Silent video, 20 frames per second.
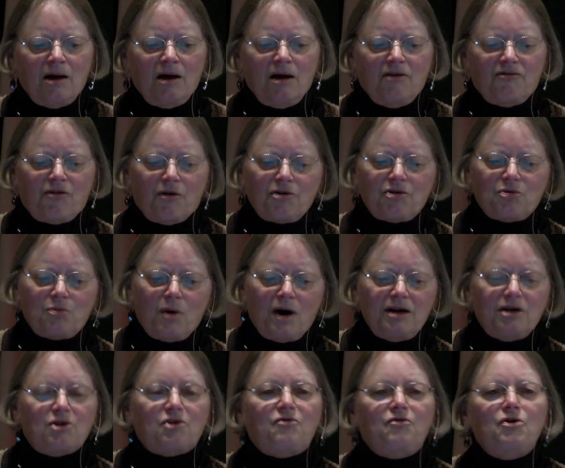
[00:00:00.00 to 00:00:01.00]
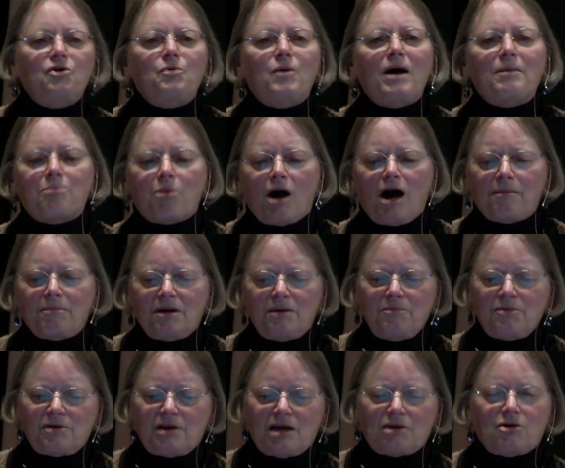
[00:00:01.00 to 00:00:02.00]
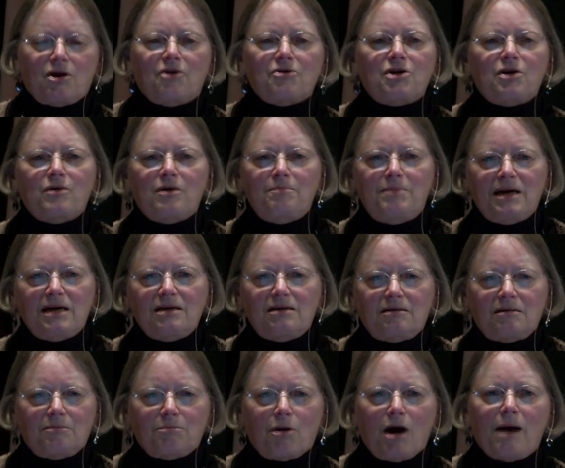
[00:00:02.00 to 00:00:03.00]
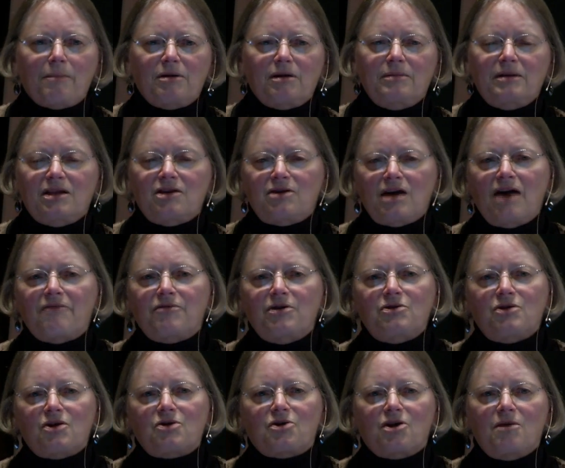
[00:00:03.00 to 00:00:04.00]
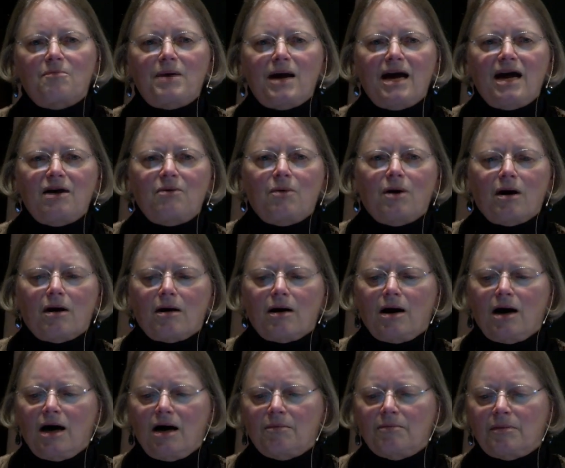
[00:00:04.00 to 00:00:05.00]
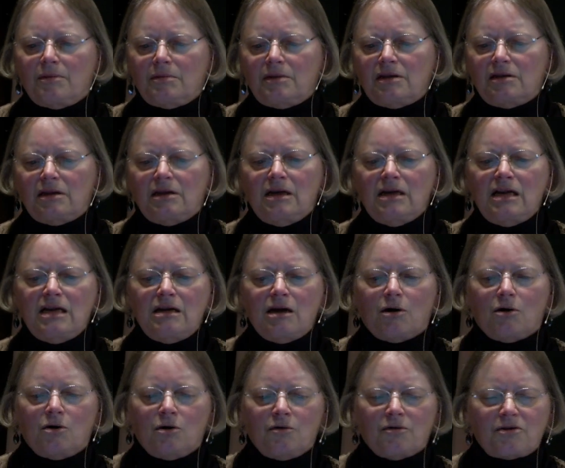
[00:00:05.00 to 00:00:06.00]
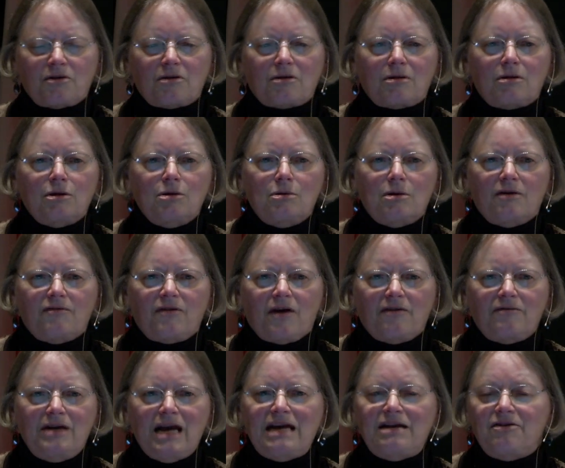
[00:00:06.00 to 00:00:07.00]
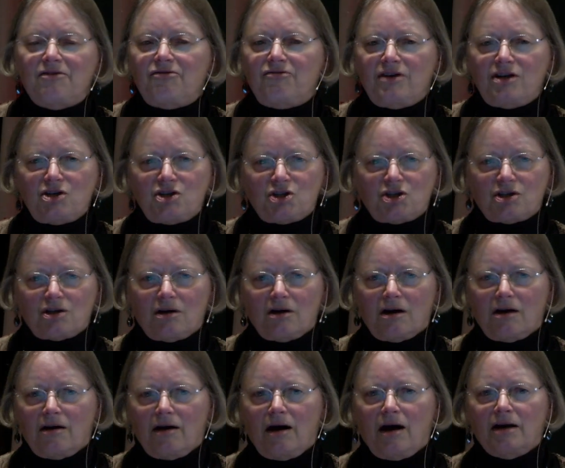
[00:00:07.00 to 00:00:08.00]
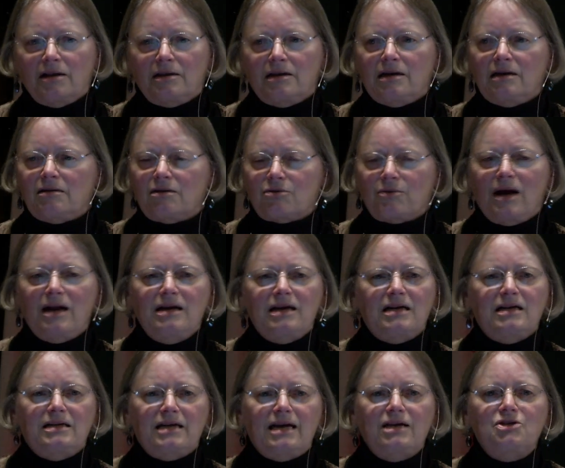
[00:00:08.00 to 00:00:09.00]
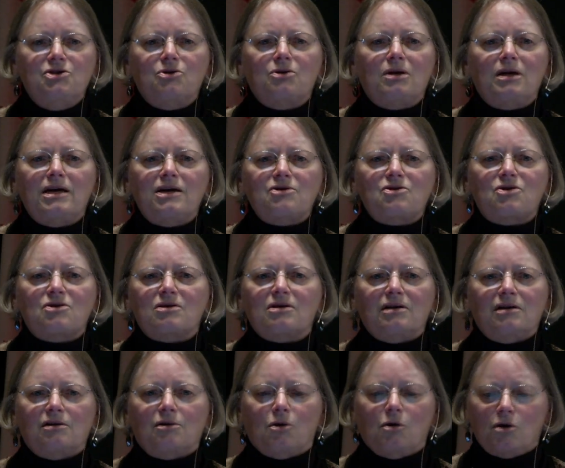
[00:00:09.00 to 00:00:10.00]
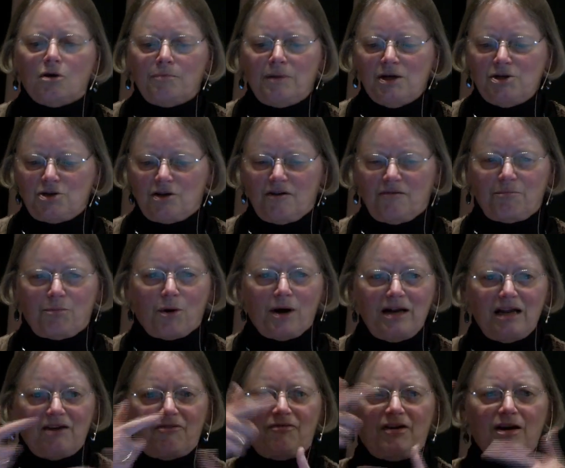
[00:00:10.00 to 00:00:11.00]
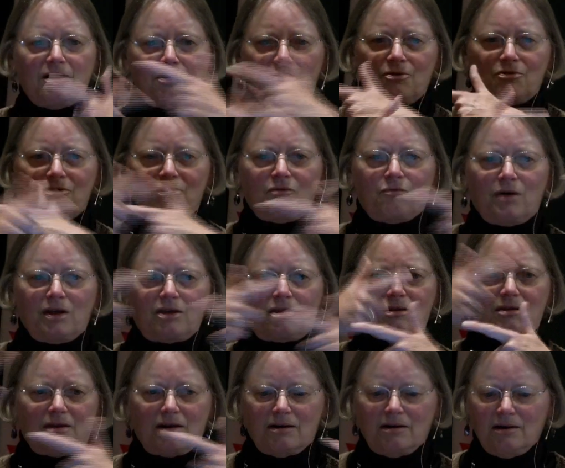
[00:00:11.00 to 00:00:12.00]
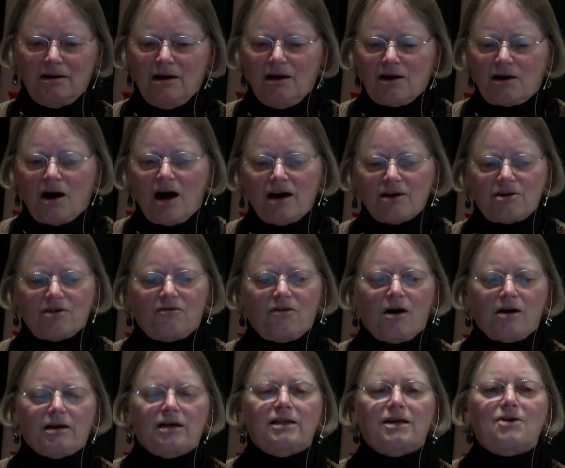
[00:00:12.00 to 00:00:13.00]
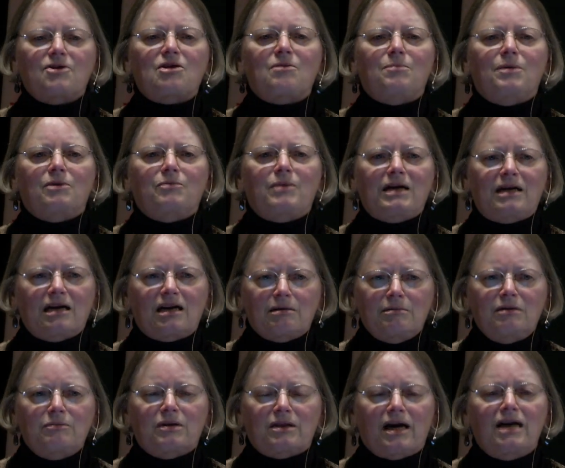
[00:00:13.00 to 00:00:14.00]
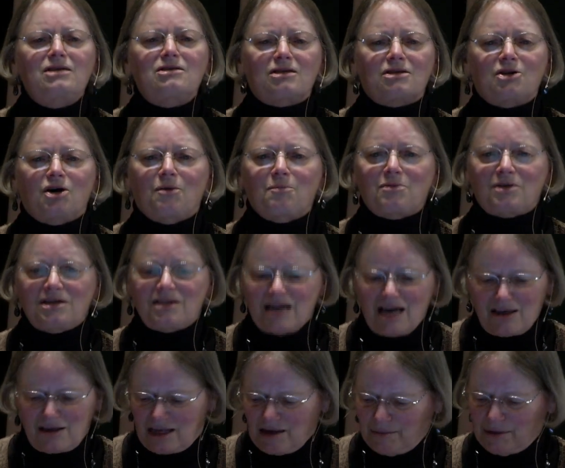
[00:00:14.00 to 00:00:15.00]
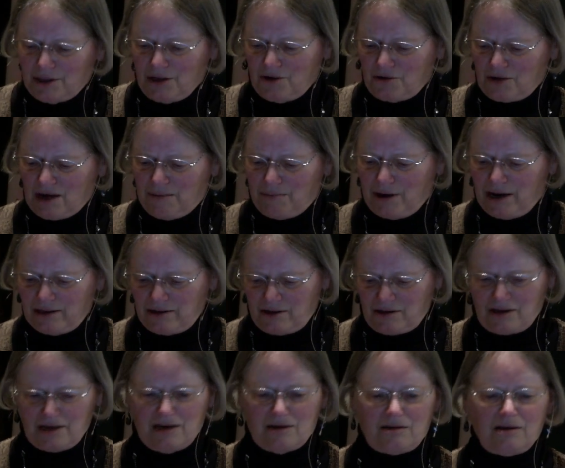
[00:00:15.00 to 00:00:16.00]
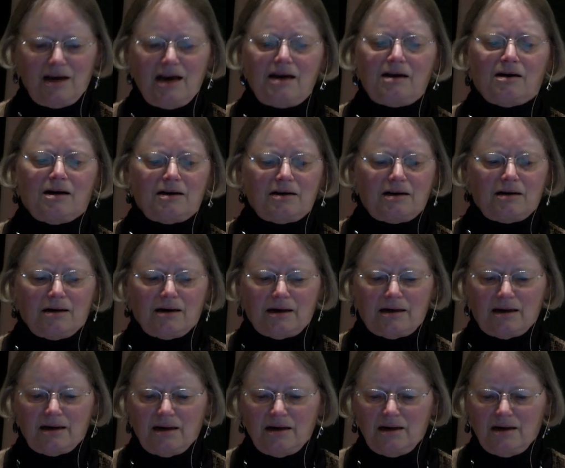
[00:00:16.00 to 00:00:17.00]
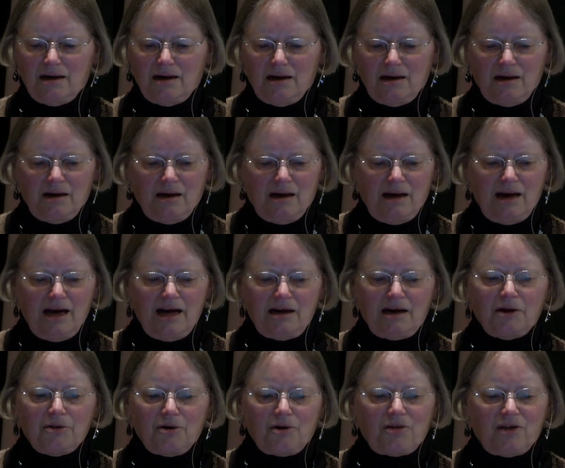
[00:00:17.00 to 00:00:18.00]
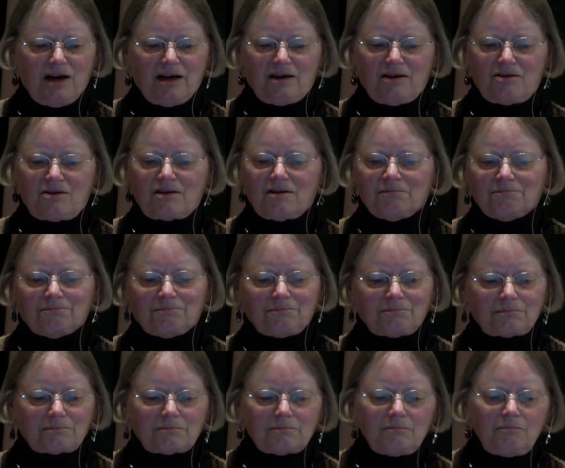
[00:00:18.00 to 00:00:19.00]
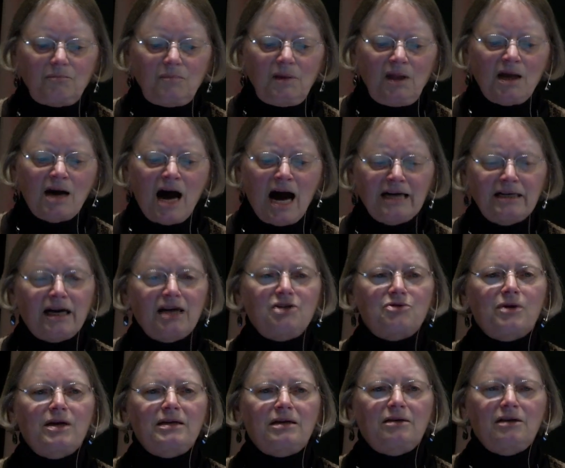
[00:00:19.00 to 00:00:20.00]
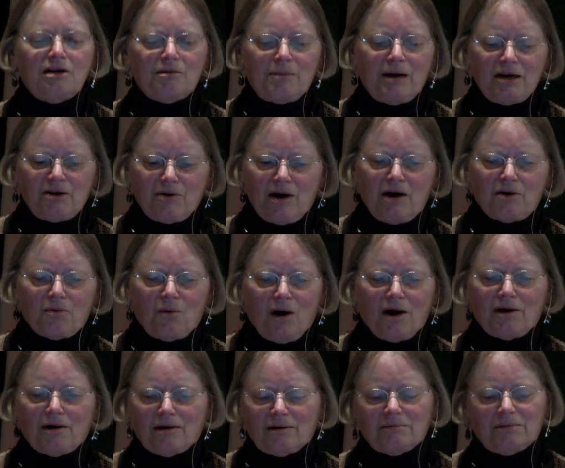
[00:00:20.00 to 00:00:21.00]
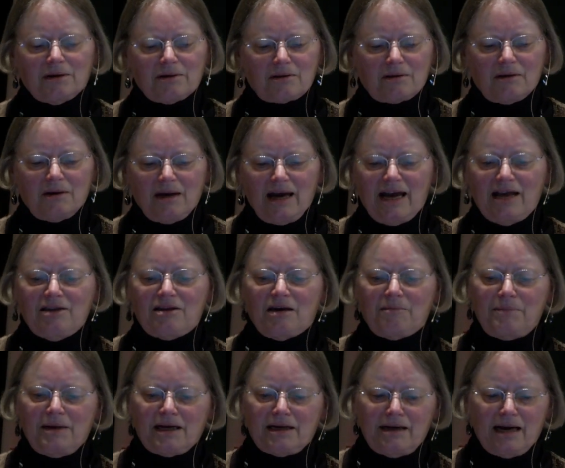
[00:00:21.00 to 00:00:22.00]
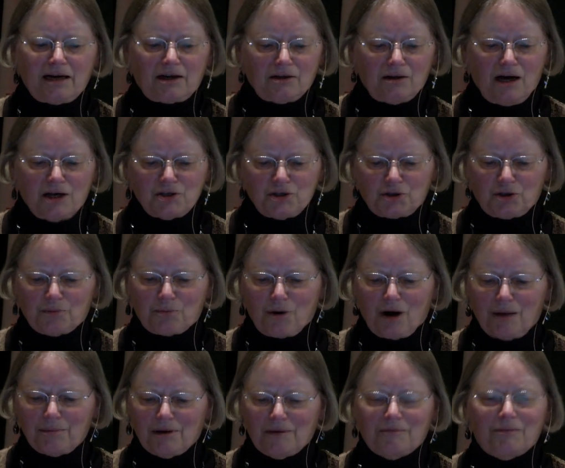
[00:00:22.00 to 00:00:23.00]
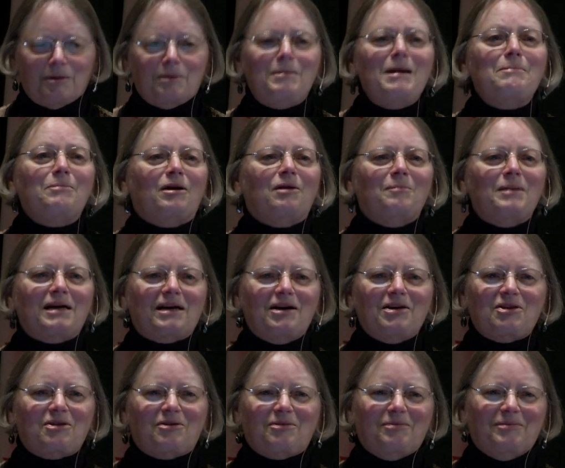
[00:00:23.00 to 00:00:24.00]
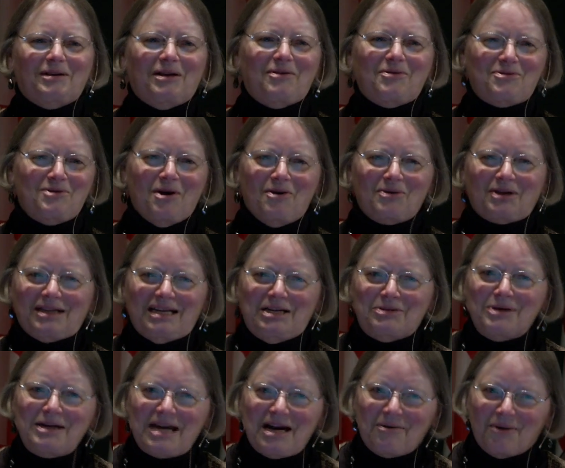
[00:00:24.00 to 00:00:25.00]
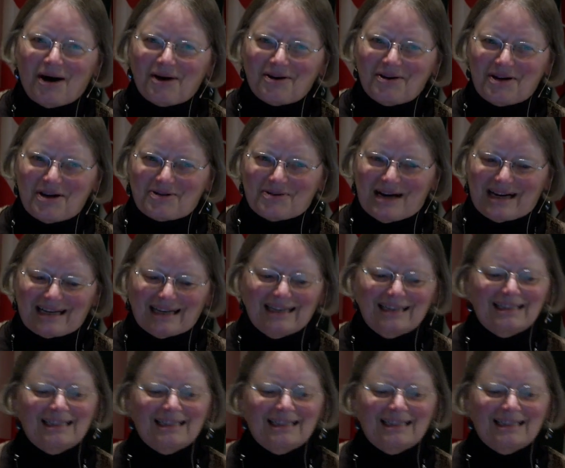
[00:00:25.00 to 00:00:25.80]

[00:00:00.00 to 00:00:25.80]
Fourth one is food web problems. That's also a big problem in the San Francisco Bay, where a whole slew of native fish are on the threatened and endangered list. A whole bunch of pointing fingers of what's the cause of all of this, but we can come in with isotopes and test some of those hypotheses, and on and on. And other things, high nitrate in nearby groundwater ends up being an ecological problem for people because there's no clean drinking water to drink.